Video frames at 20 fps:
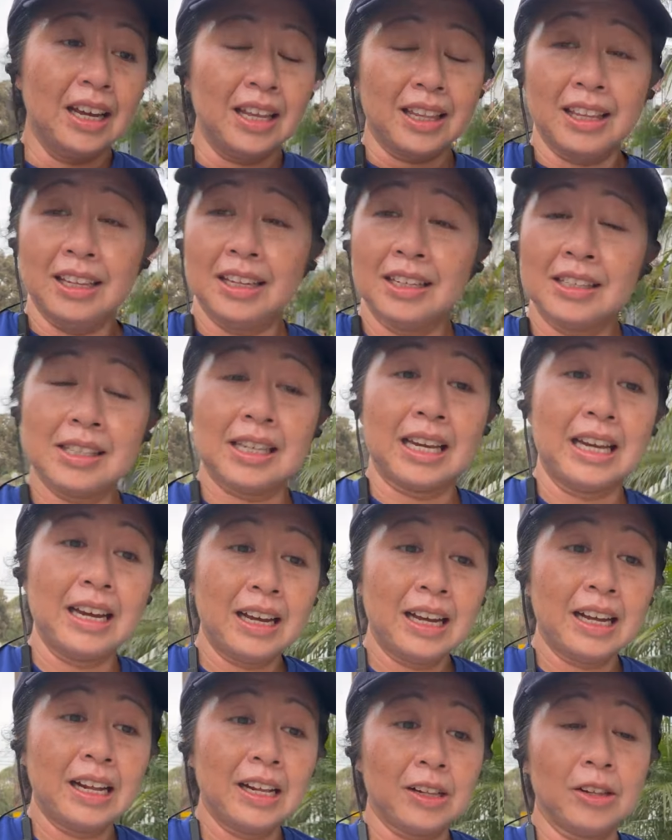this
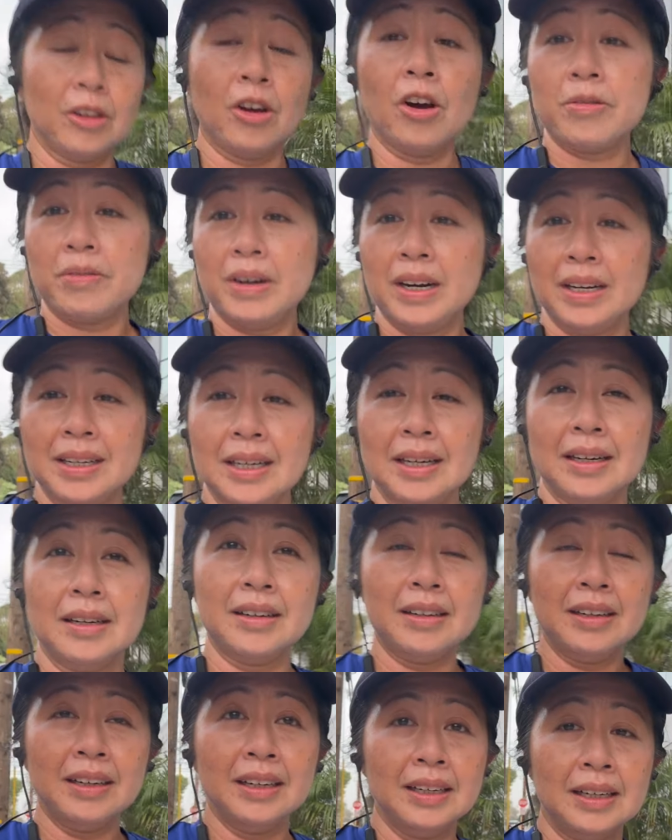long run
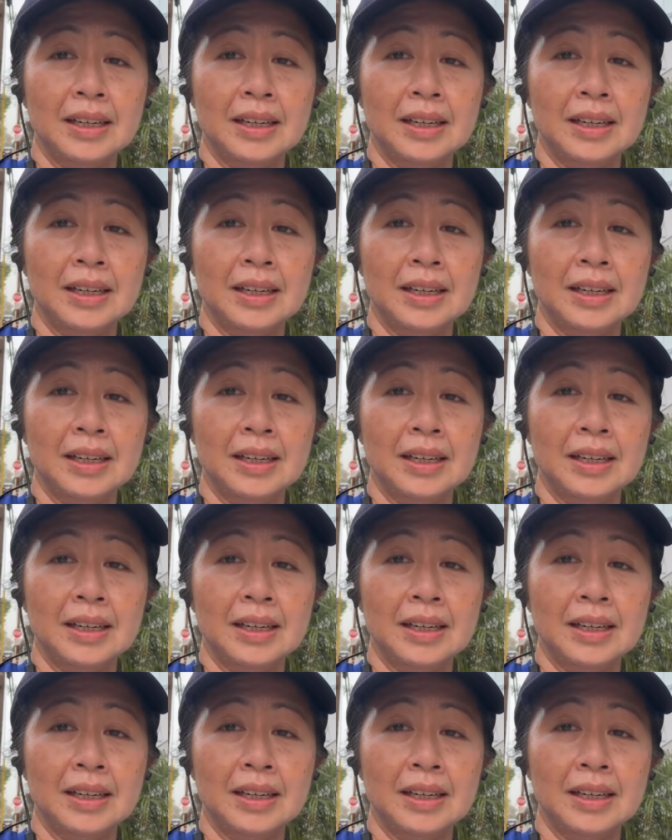here,